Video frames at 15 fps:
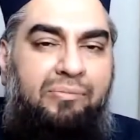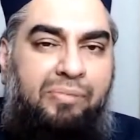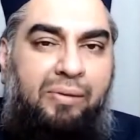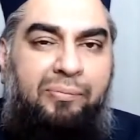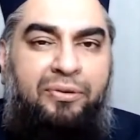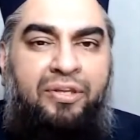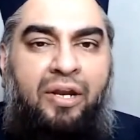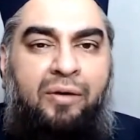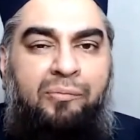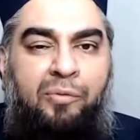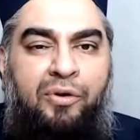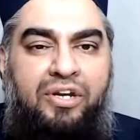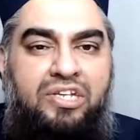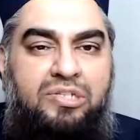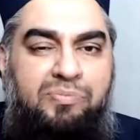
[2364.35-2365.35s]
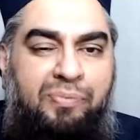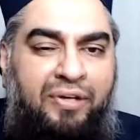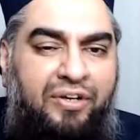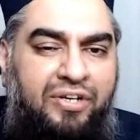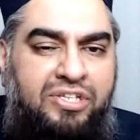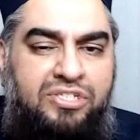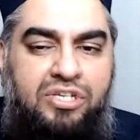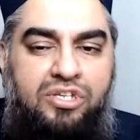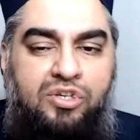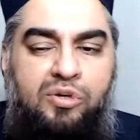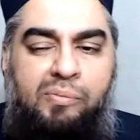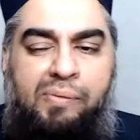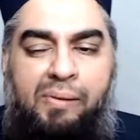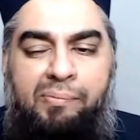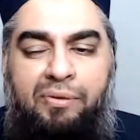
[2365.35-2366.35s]
people that are more experienced than
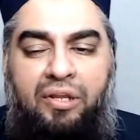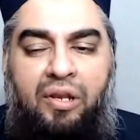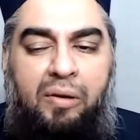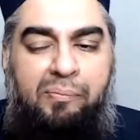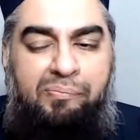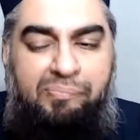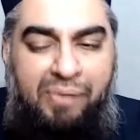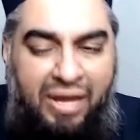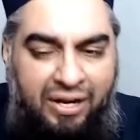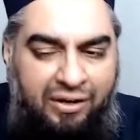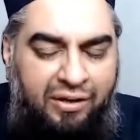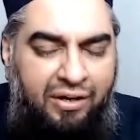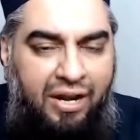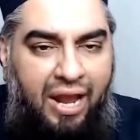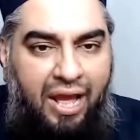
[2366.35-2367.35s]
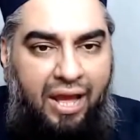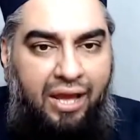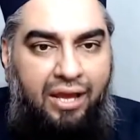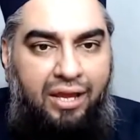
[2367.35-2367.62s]
you, people are better